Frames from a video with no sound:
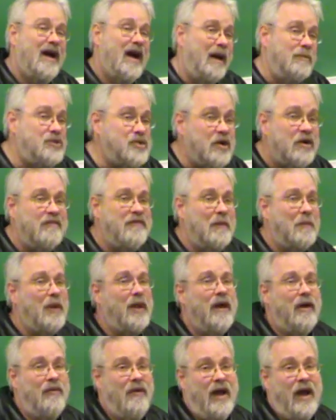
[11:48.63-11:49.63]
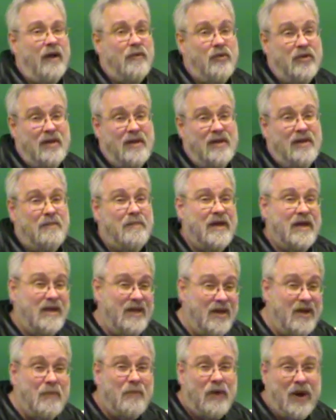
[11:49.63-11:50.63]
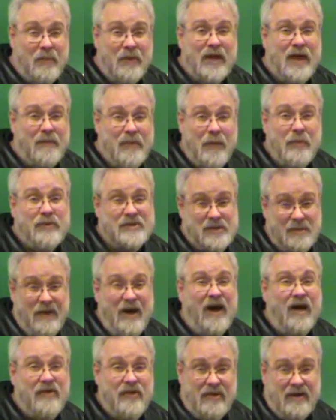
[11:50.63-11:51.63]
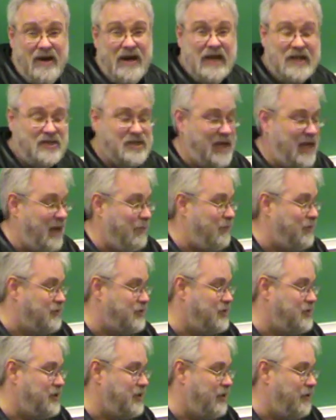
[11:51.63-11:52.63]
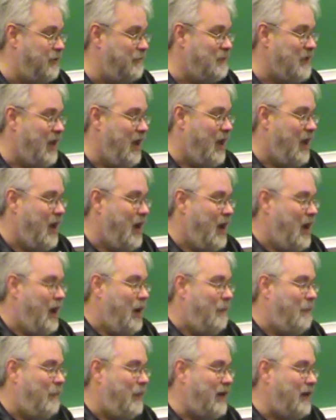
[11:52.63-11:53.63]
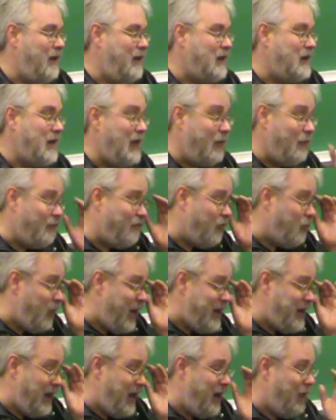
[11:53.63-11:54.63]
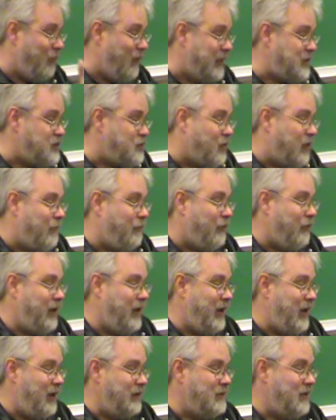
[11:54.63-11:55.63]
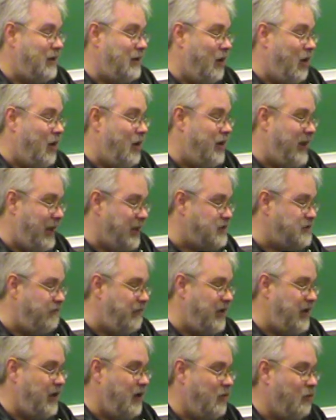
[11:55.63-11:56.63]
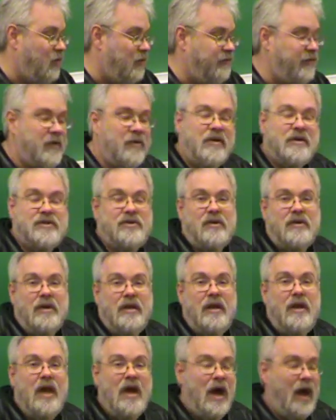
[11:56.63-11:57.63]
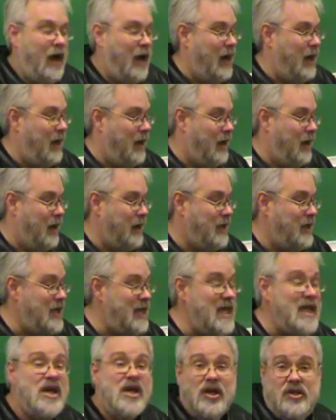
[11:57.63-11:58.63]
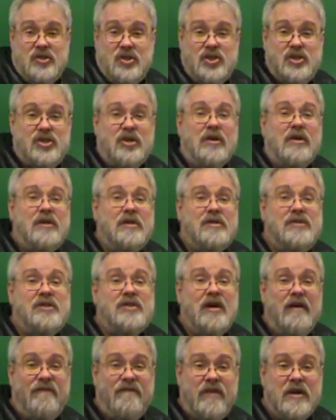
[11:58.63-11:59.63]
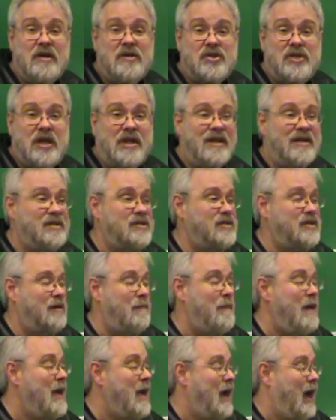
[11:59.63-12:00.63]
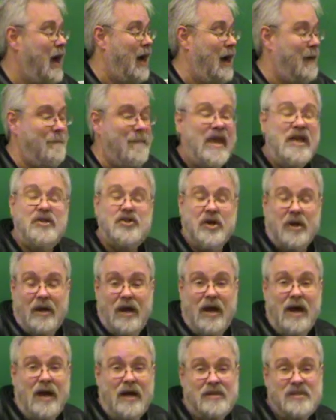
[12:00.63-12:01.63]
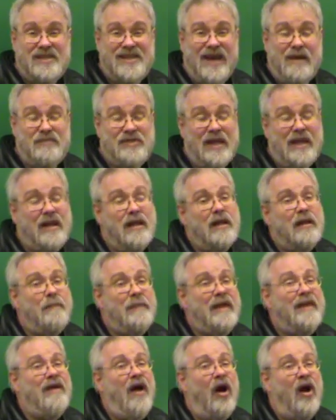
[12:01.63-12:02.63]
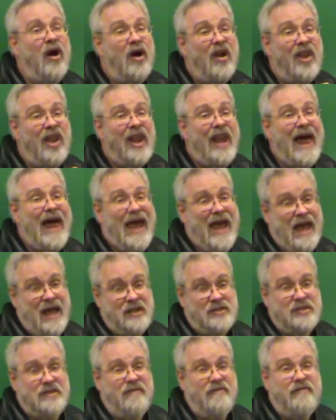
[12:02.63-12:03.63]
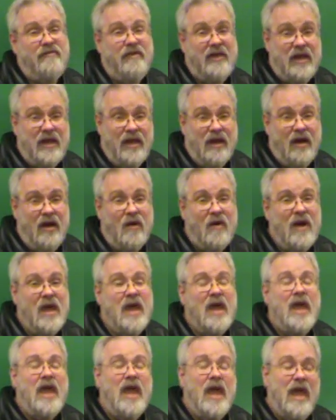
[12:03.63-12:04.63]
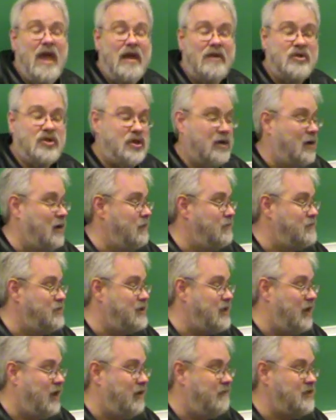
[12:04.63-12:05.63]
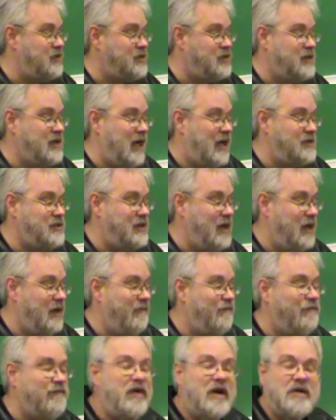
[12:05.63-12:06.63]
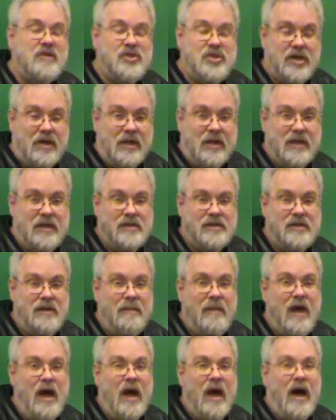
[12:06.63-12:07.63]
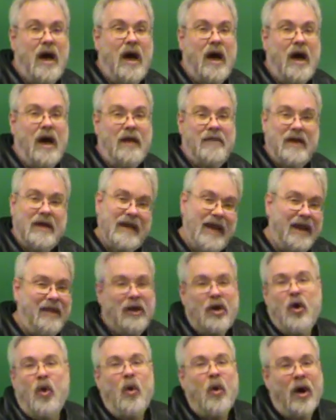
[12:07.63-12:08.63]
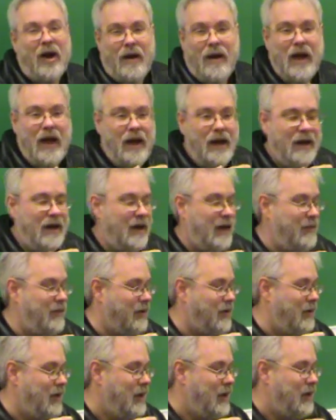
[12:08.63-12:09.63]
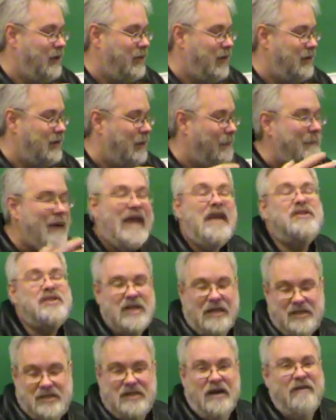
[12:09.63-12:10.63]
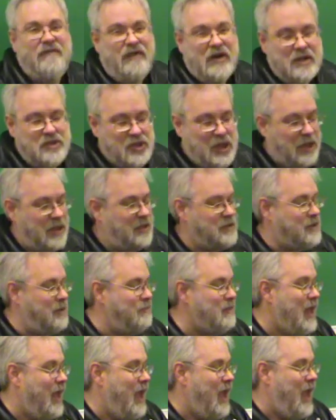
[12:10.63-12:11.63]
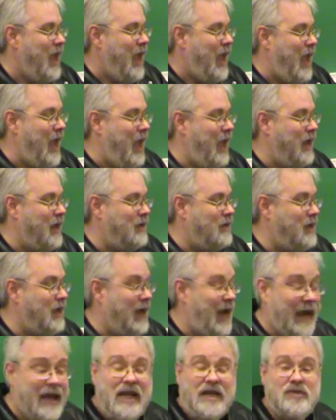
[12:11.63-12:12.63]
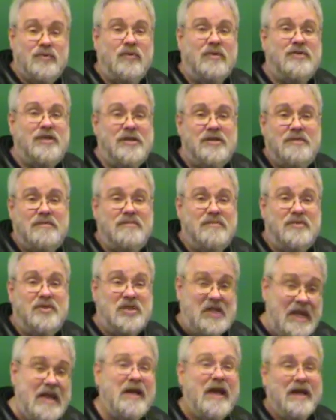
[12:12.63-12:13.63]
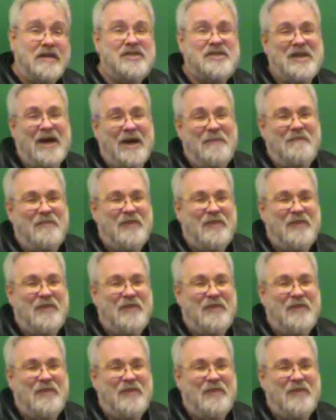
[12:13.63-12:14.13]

I'm sure if you play around with it a little bit, you can probably come up with some other examples too. But for right now, I just want to point out that our next video will focus on key concerns of functionalism, major concepts, and it'll be our last video in terms of discussing functionalism, the kind of the core, the basics of functionalism. And I guess we'll just see you next time.